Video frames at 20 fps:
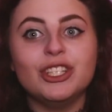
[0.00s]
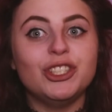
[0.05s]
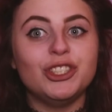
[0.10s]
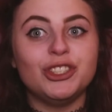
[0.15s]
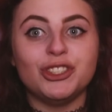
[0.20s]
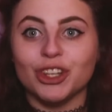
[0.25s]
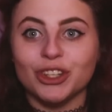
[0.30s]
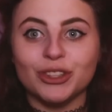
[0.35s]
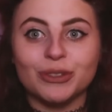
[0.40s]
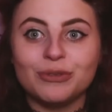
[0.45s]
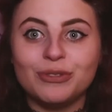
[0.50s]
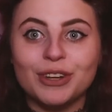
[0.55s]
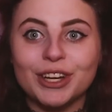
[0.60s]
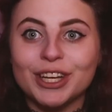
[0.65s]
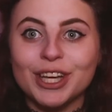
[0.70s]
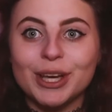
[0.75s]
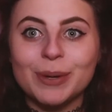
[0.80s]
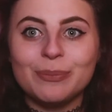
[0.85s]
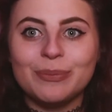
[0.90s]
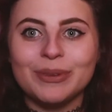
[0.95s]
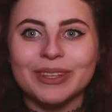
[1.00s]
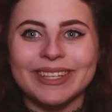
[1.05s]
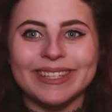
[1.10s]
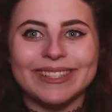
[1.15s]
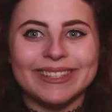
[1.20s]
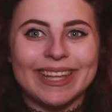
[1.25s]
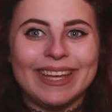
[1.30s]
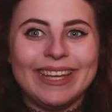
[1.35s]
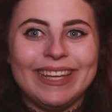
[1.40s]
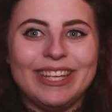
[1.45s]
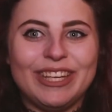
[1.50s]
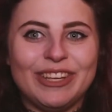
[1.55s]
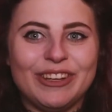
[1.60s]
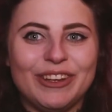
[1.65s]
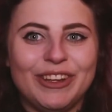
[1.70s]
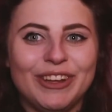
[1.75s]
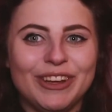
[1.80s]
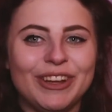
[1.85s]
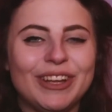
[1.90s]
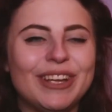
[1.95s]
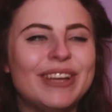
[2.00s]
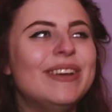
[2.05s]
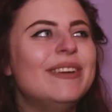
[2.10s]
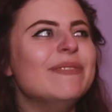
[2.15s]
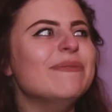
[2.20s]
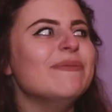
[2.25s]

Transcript: Shut the fuck up, please, thank you.